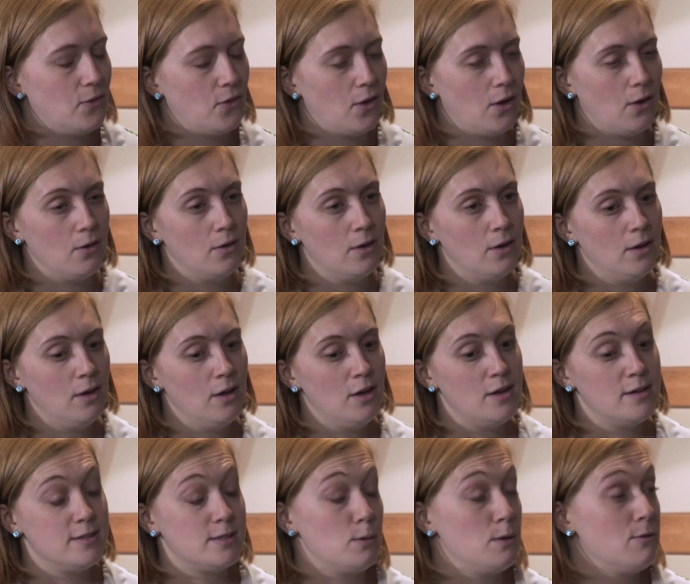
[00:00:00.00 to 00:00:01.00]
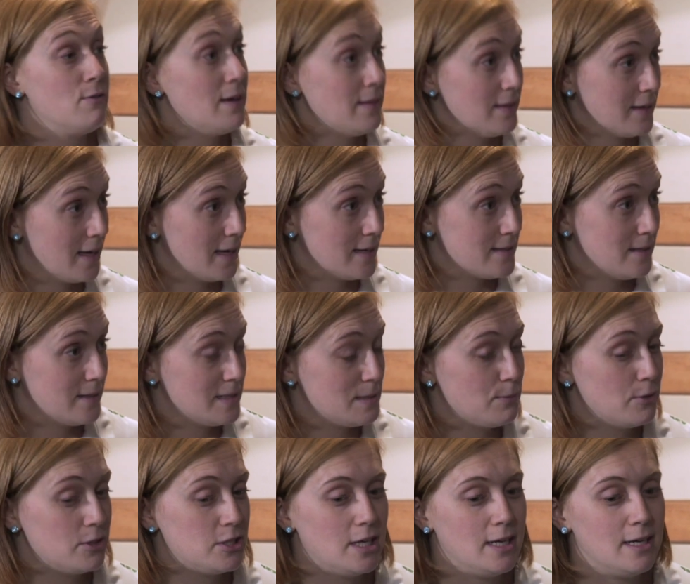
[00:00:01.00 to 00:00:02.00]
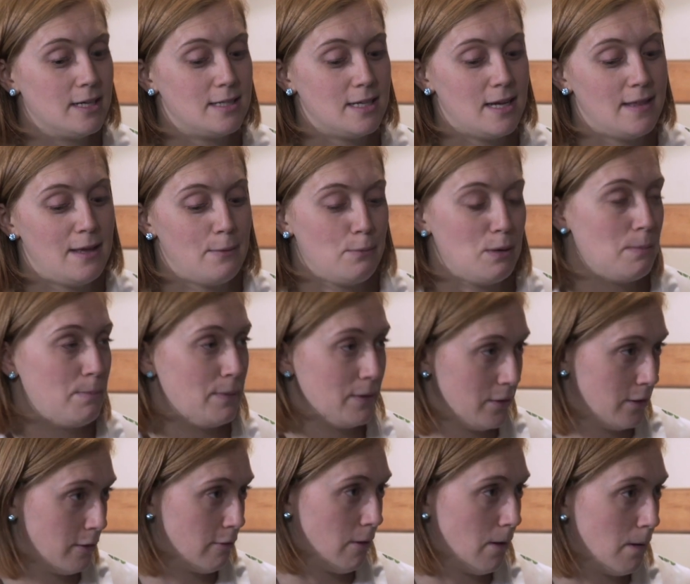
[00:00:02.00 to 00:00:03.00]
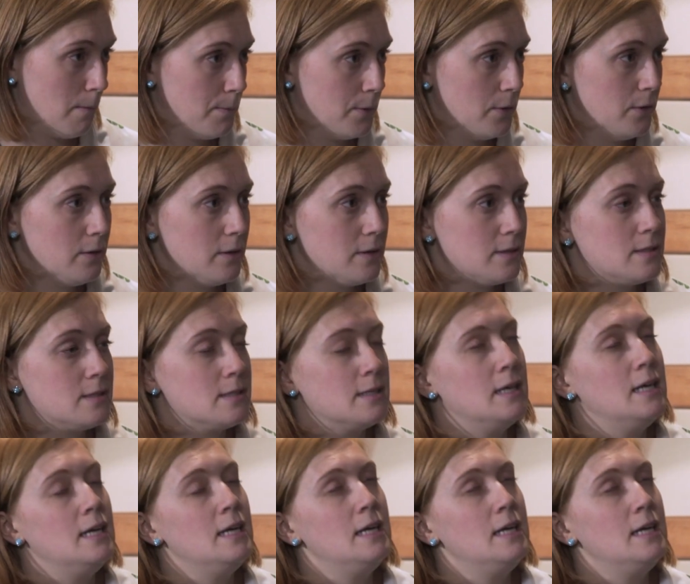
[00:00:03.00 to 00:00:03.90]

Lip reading: So we ran the Kickstarter project, and then we built the GrowUp box.